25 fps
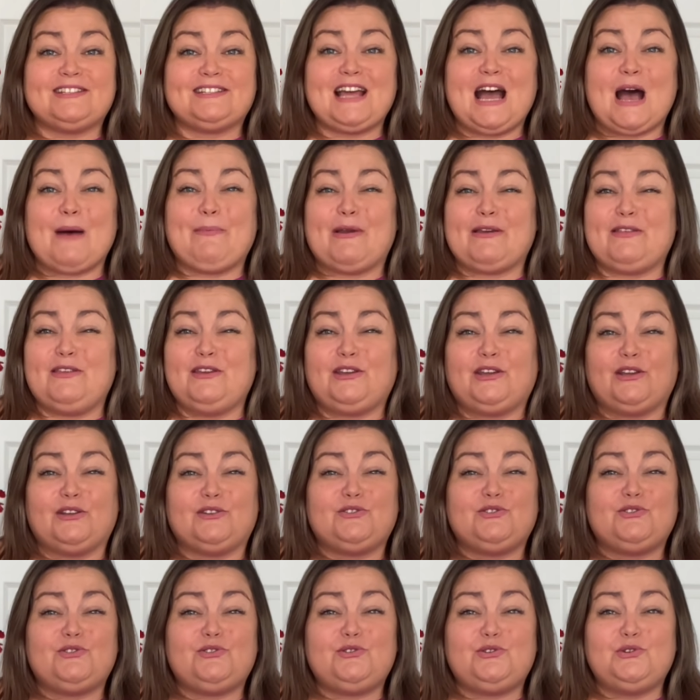top. I think
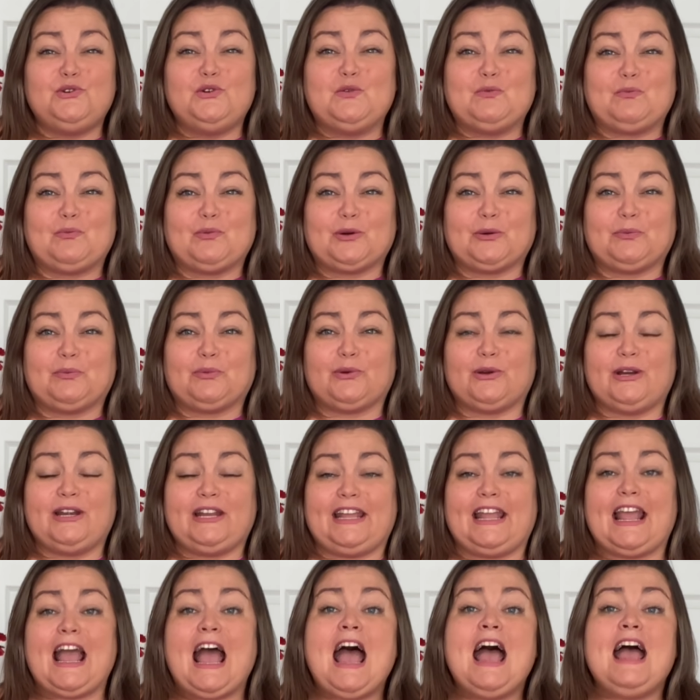it's super
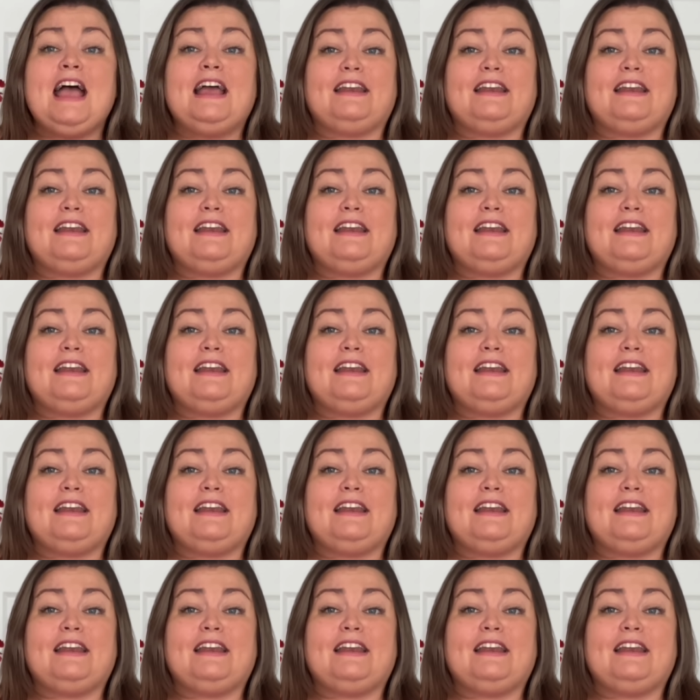pretty.